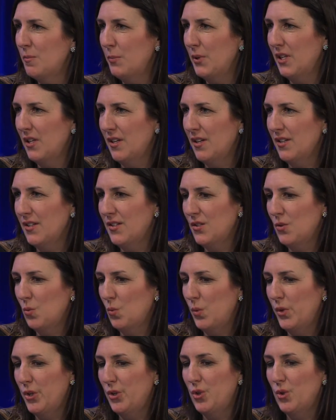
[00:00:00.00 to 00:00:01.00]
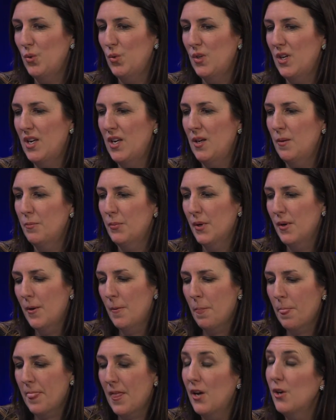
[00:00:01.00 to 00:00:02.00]
mm-hmm. because mm -hmm. we do keep
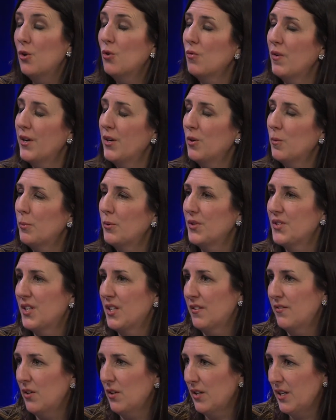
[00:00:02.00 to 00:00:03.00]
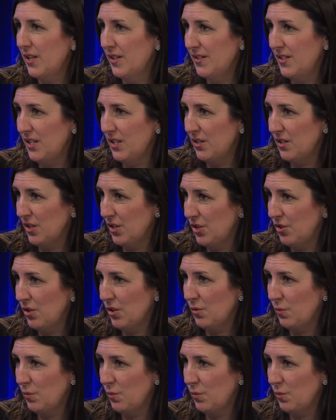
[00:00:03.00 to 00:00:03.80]
a greater percent of our kids in district.